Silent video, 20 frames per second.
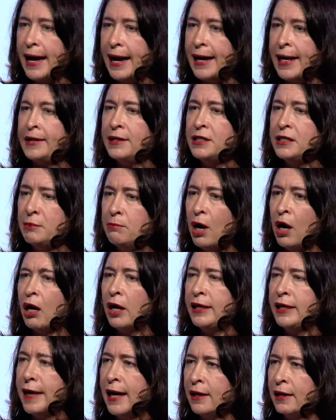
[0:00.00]
anti
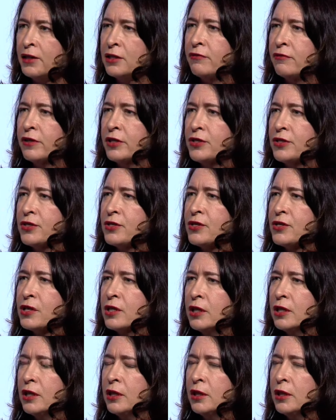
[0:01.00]
mining activists.